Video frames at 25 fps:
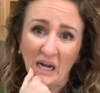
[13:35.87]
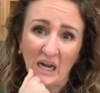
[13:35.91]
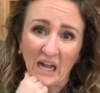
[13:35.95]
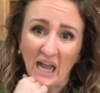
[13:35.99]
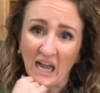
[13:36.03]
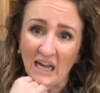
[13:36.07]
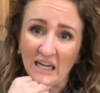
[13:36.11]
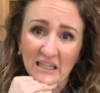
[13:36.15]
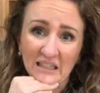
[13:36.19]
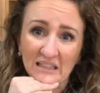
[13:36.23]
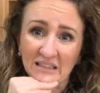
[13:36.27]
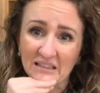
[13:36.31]

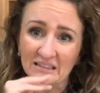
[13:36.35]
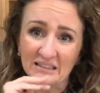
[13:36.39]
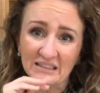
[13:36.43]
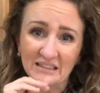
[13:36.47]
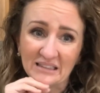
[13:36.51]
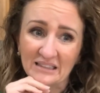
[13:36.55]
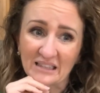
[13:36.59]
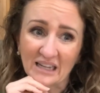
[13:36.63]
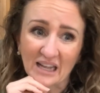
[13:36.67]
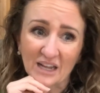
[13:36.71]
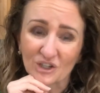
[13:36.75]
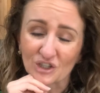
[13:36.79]
I
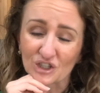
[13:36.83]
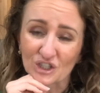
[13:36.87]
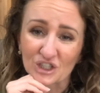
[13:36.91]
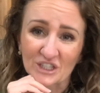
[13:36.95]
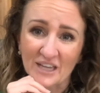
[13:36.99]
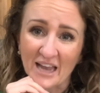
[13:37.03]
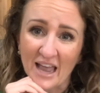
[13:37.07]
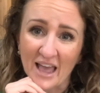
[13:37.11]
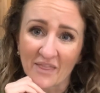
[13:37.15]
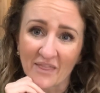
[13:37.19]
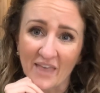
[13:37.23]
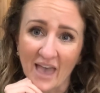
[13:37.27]
didn't
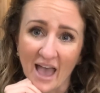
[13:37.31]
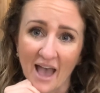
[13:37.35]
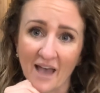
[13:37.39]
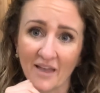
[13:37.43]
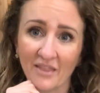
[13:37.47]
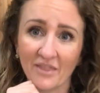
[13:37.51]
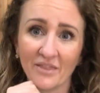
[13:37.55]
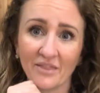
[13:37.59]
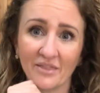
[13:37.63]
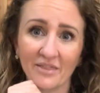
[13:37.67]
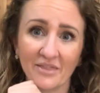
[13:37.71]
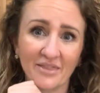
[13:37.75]
understand that,
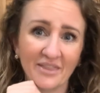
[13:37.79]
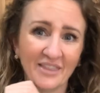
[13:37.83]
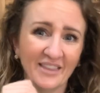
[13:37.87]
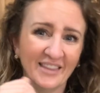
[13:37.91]
and